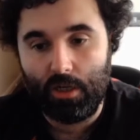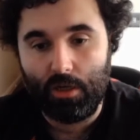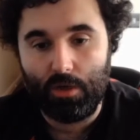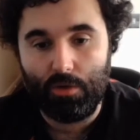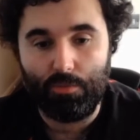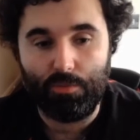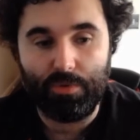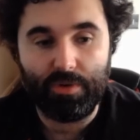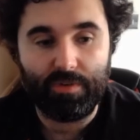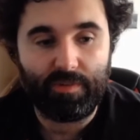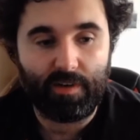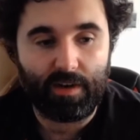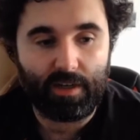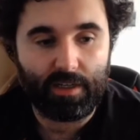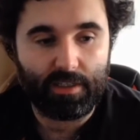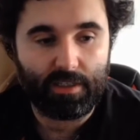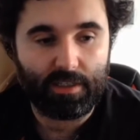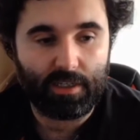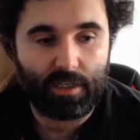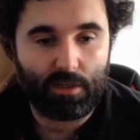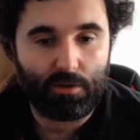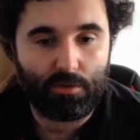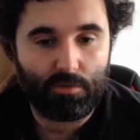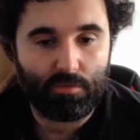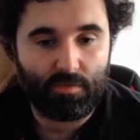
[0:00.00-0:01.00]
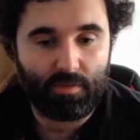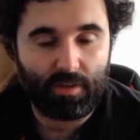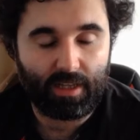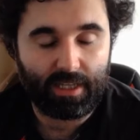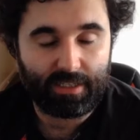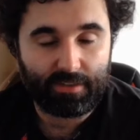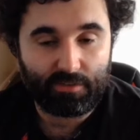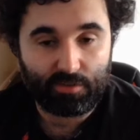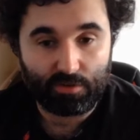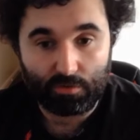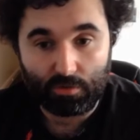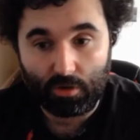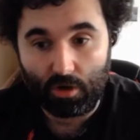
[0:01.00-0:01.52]
We find out
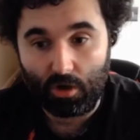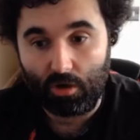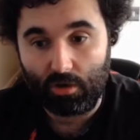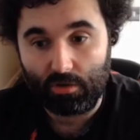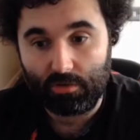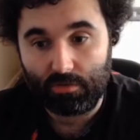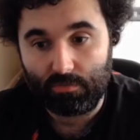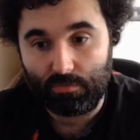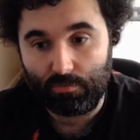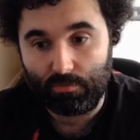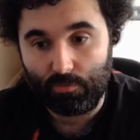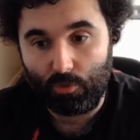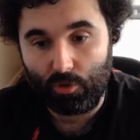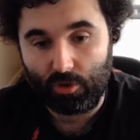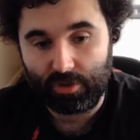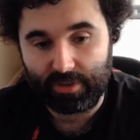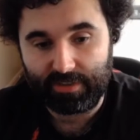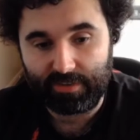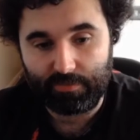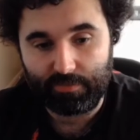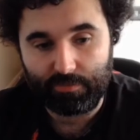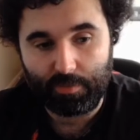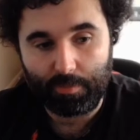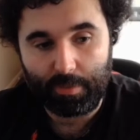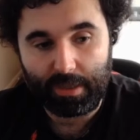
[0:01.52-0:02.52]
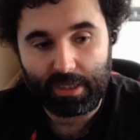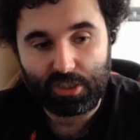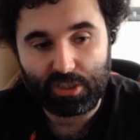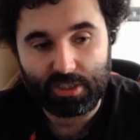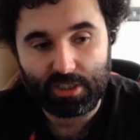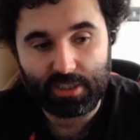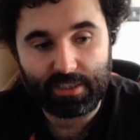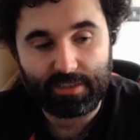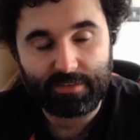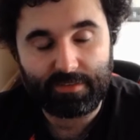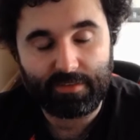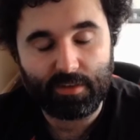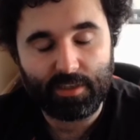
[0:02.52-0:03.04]
later on what this information
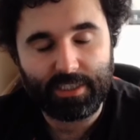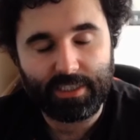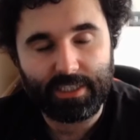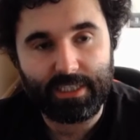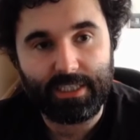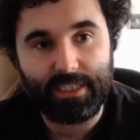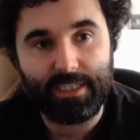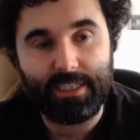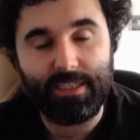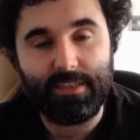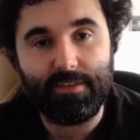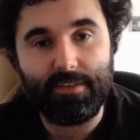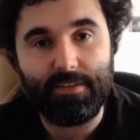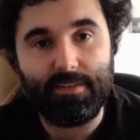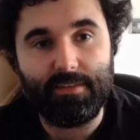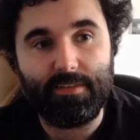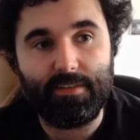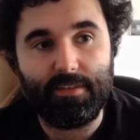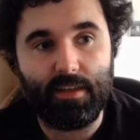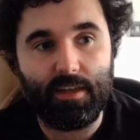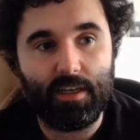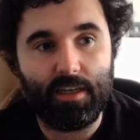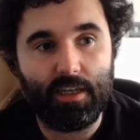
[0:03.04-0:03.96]
is, that it is